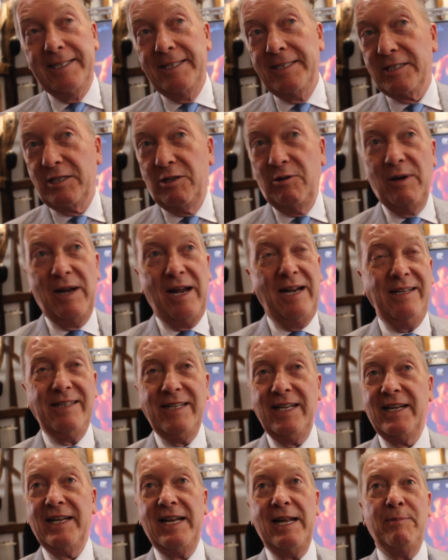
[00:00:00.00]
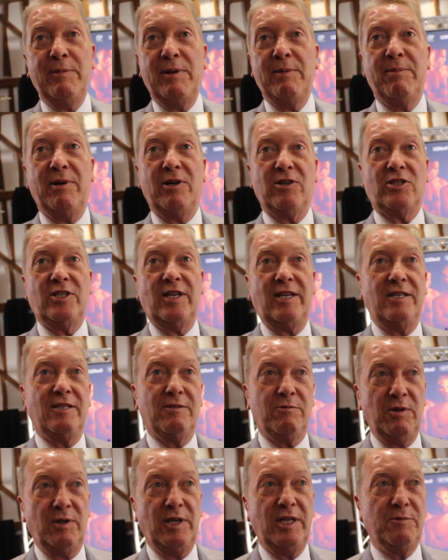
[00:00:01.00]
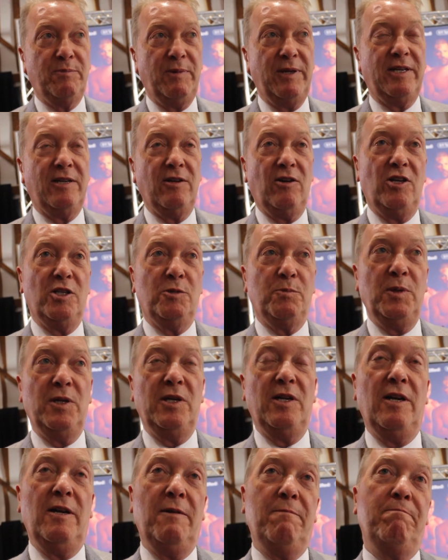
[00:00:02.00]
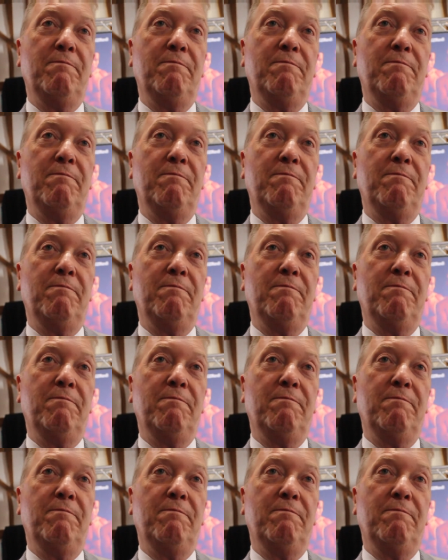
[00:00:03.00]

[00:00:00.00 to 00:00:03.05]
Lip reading: So anything can happen in boxing with these big guys, but